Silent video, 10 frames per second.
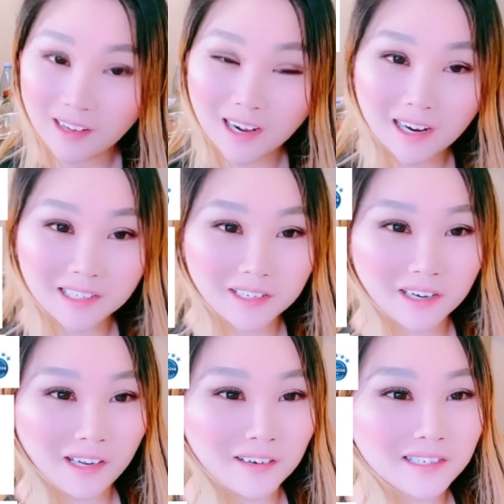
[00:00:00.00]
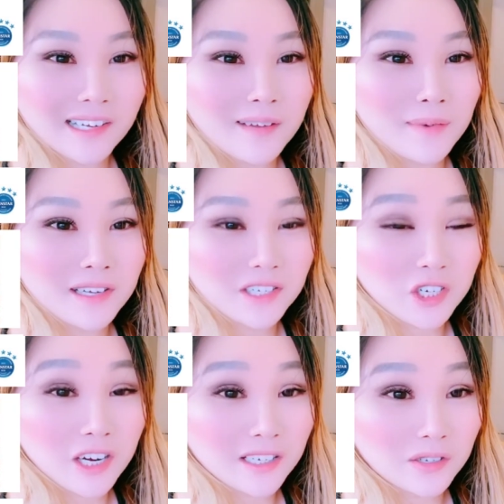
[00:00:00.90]
can't see it closely, but it's
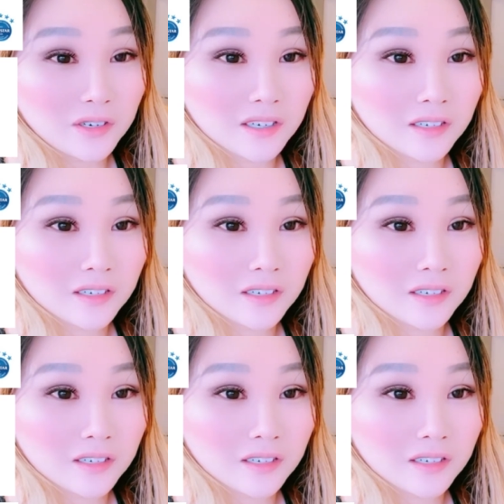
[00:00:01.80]
chicken stock. You